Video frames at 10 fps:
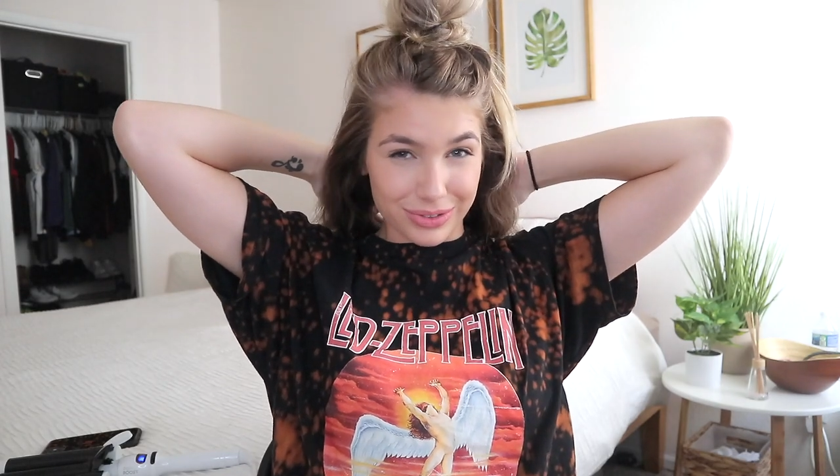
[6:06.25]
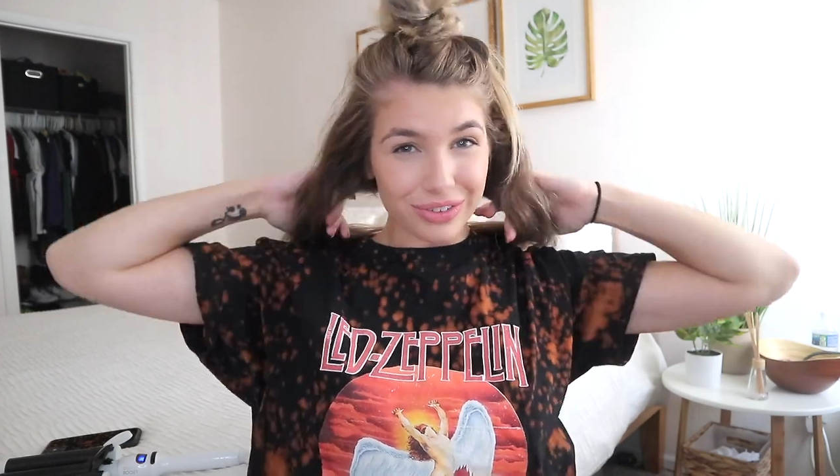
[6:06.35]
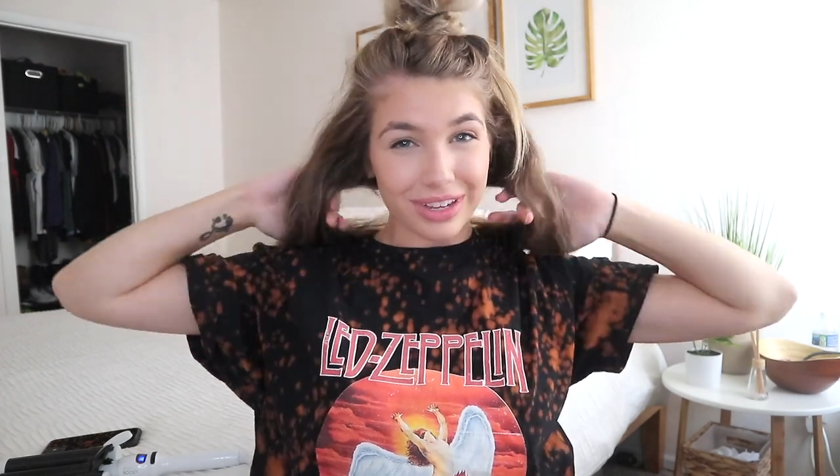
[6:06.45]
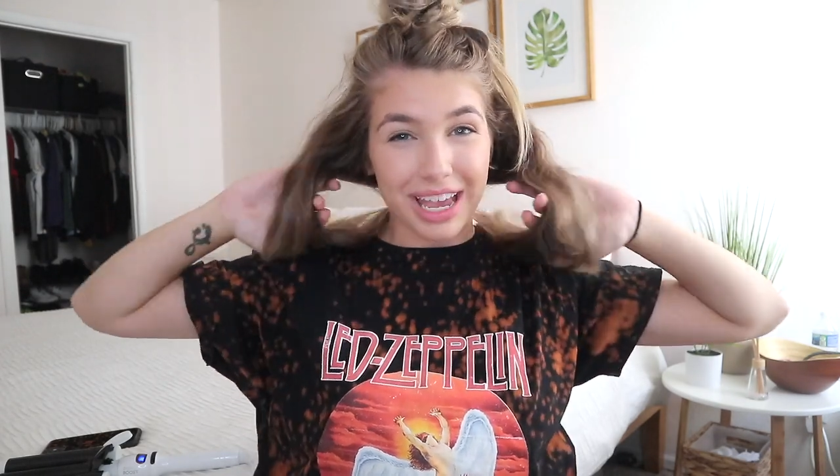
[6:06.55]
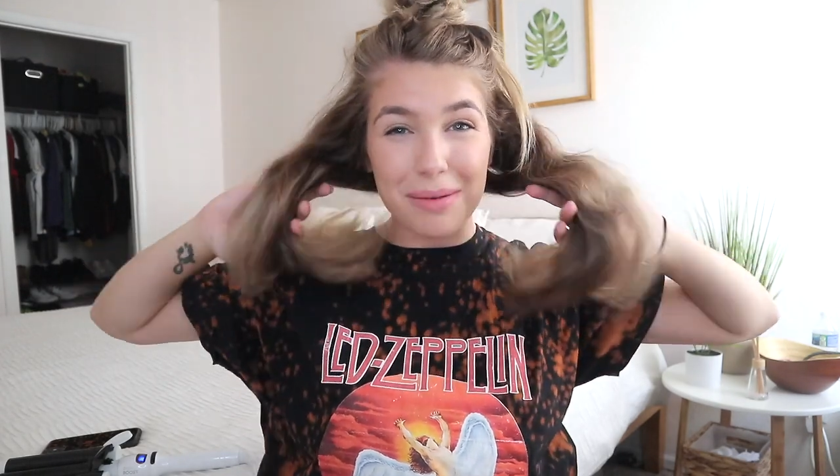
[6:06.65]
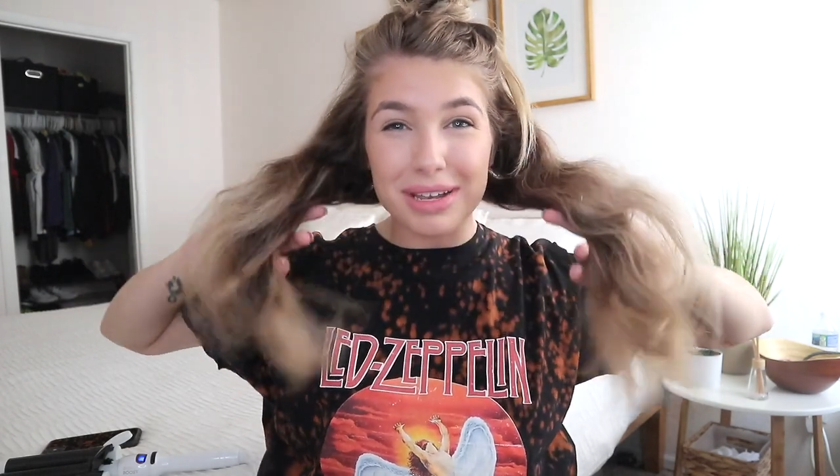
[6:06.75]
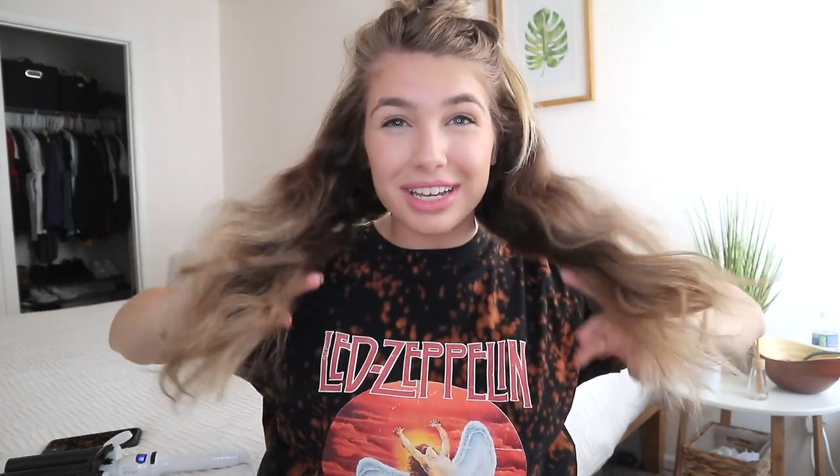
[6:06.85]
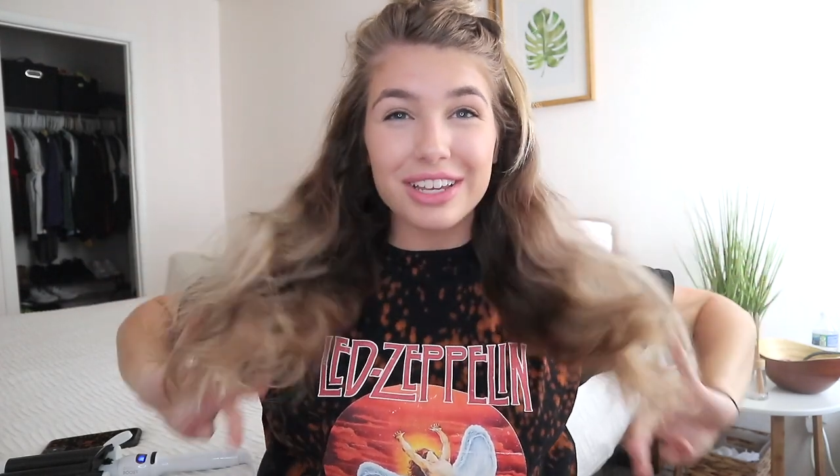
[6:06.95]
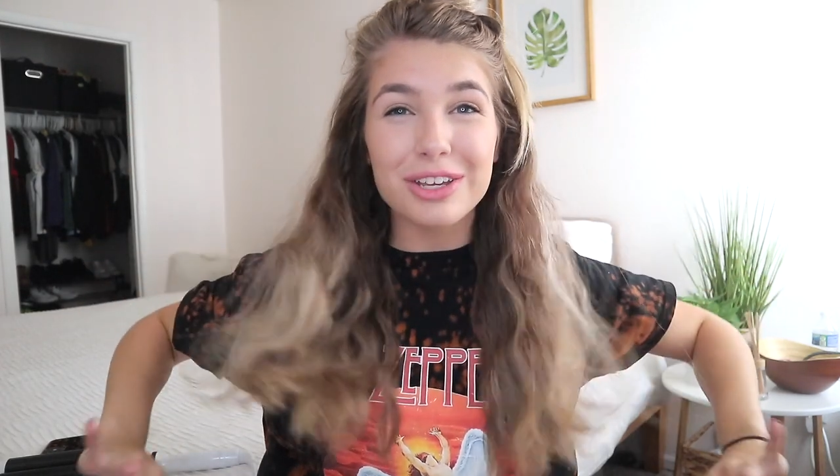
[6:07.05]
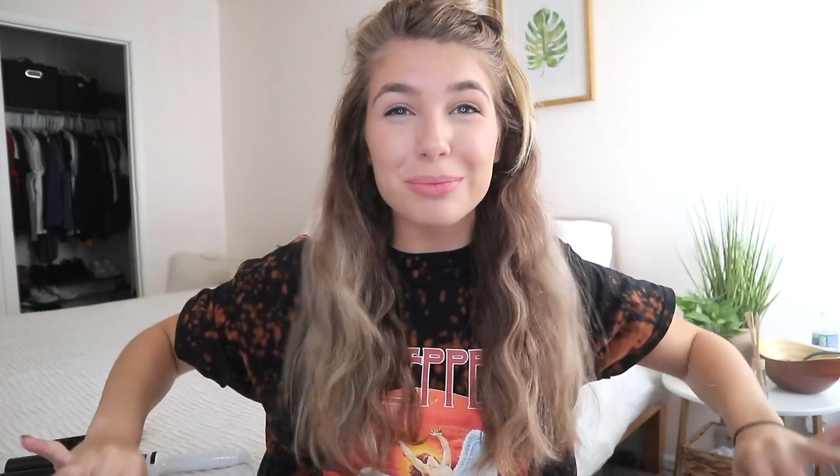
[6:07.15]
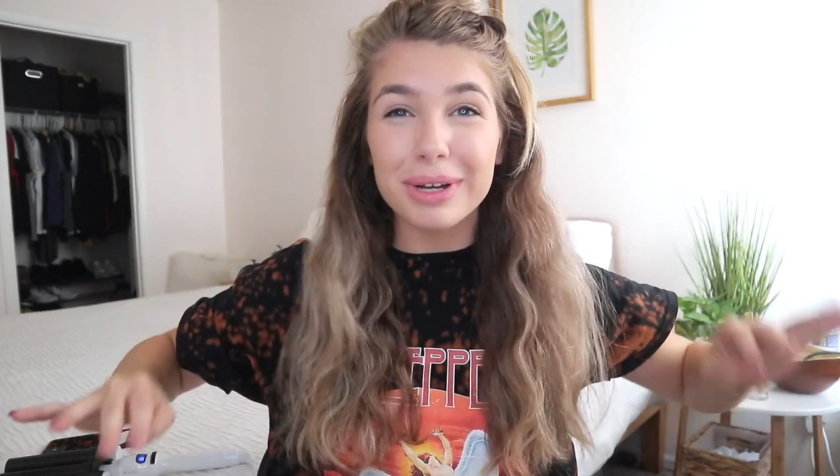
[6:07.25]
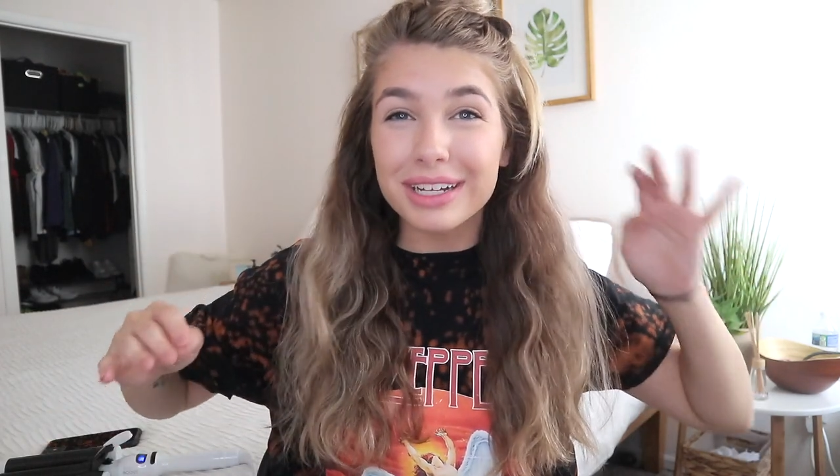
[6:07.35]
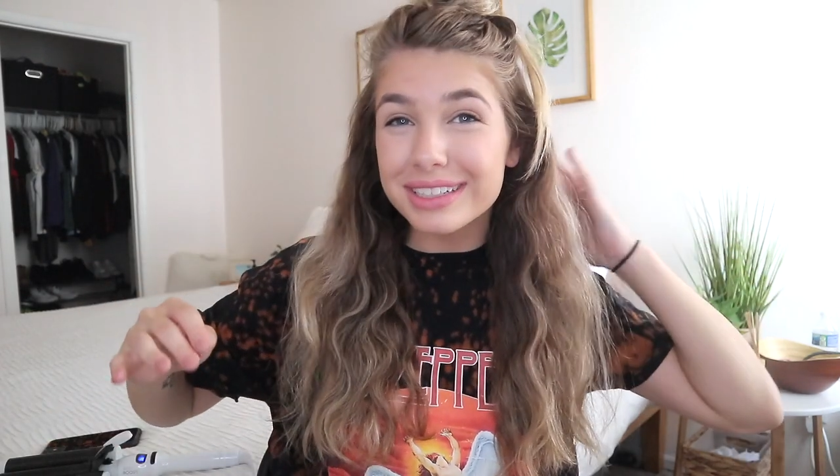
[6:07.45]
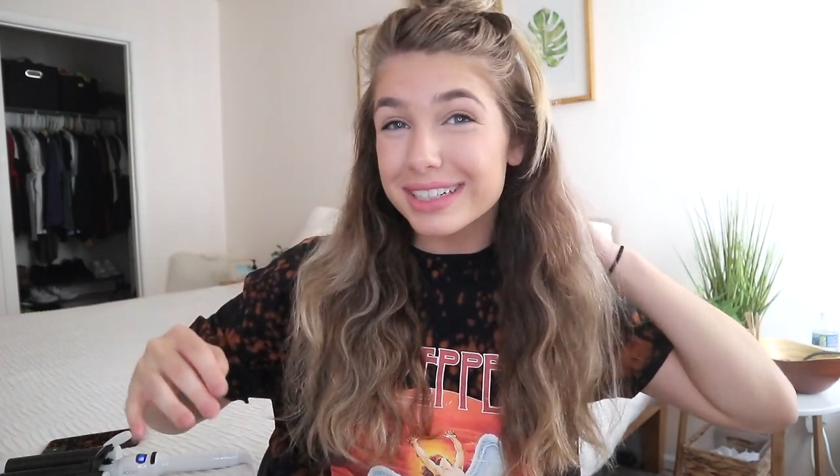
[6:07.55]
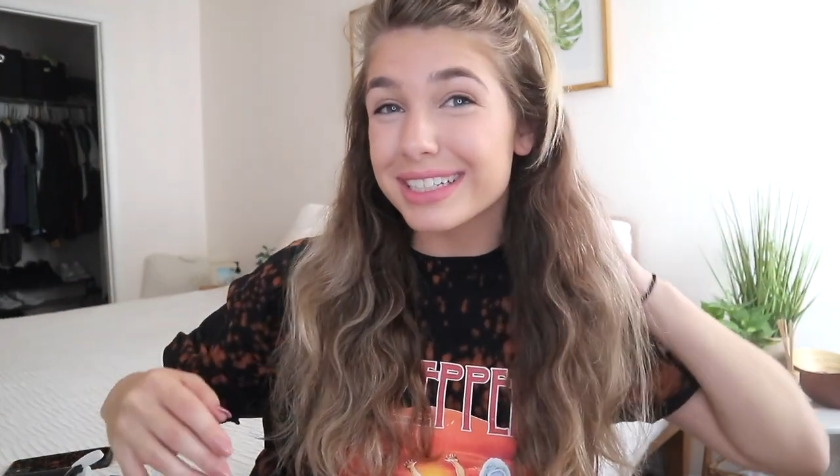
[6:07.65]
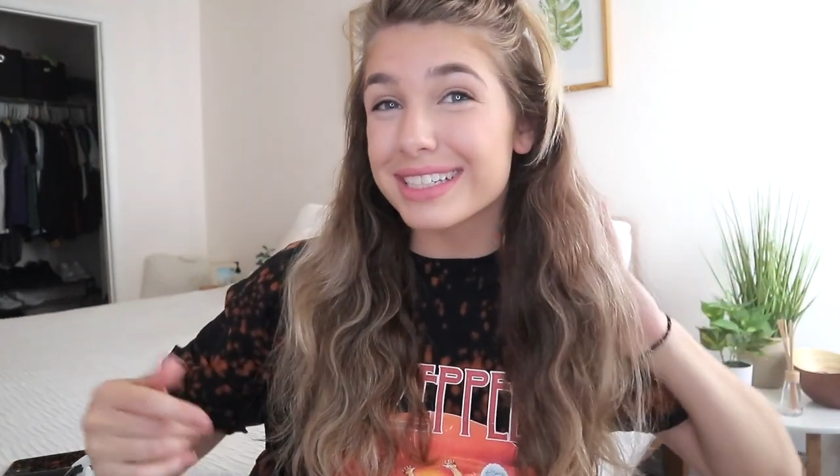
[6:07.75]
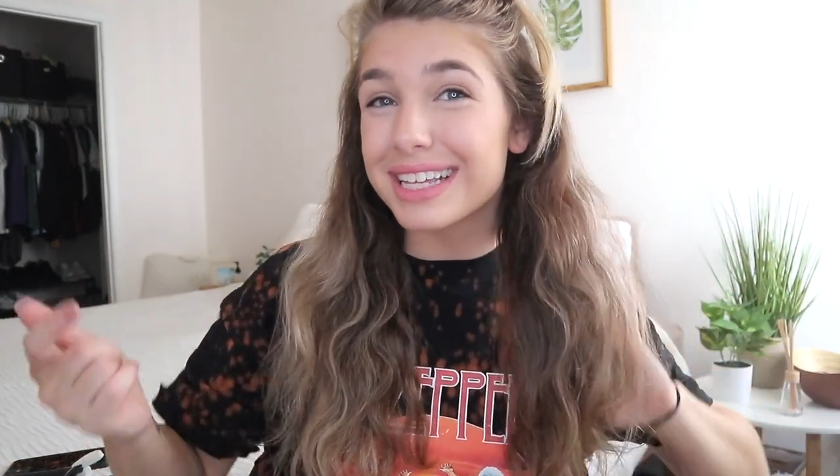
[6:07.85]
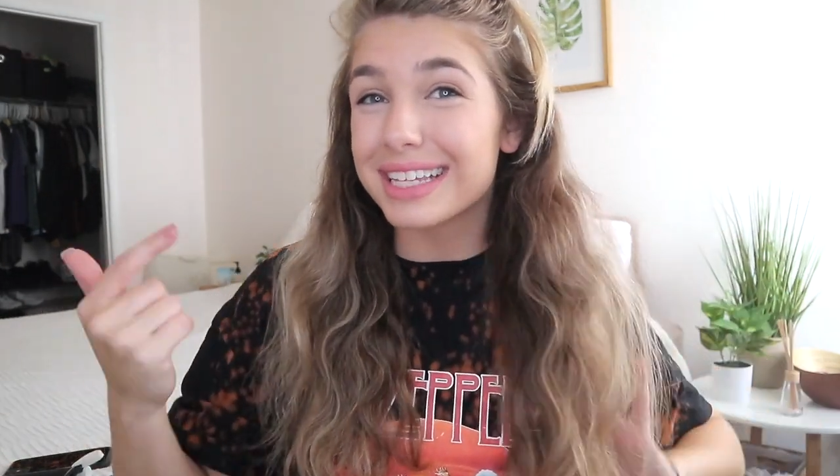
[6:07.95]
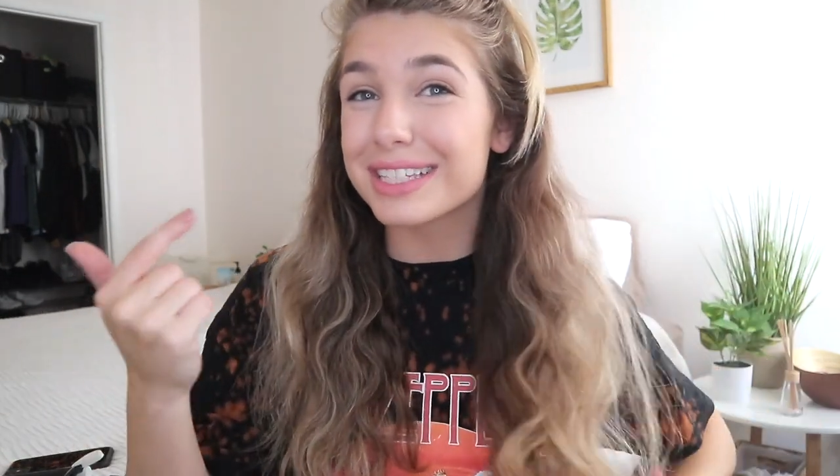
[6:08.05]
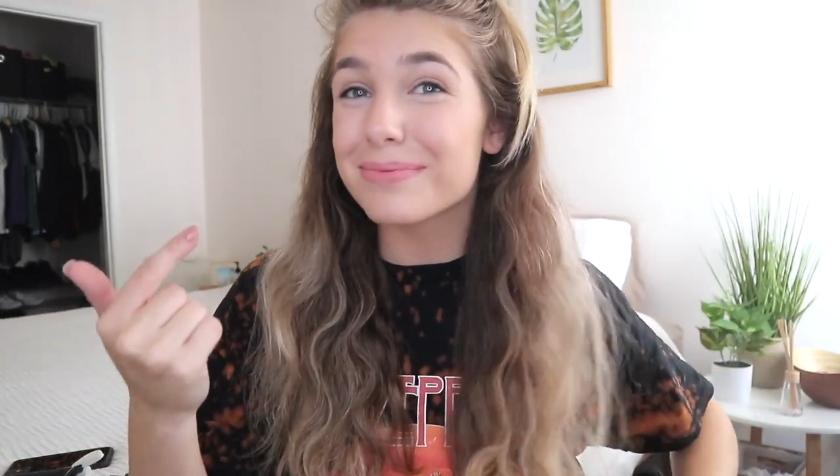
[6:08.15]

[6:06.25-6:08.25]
you can't make a cute bun, because that's